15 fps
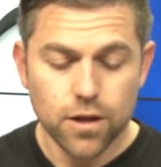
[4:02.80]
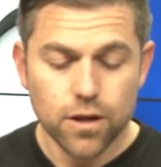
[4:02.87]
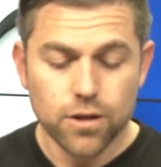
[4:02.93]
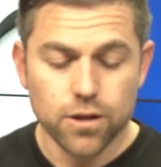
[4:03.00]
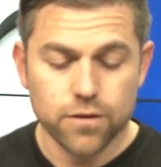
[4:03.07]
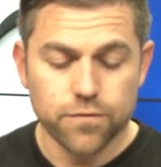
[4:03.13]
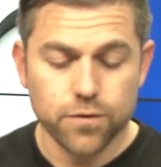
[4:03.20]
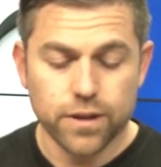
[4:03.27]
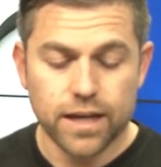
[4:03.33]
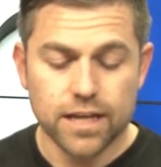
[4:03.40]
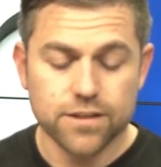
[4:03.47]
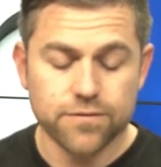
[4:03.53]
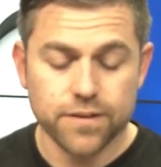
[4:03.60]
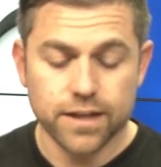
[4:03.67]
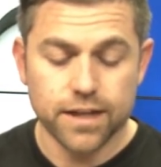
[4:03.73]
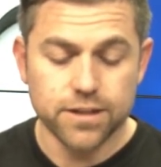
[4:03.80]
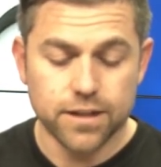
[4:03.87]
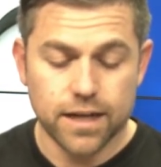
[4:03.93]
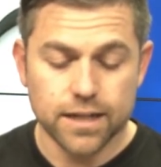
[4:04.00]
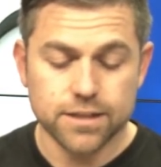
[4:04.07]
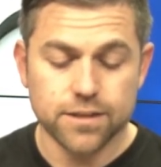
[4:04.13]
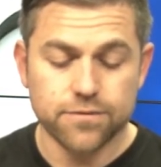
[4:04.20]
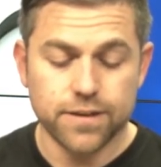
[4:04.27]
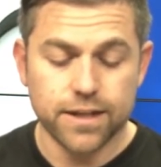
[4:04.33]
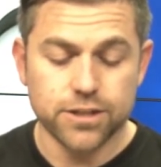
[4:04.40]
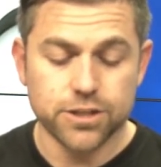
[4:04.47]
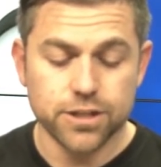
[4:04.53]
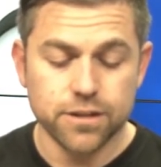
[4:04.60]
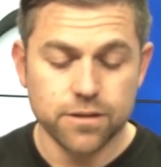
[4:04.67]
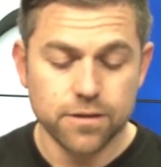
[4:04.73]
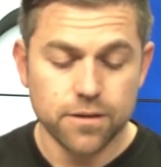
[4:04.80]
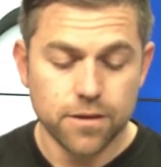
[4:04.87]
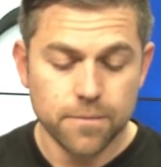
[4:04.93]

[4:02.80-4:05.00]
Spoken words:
Look for the activation.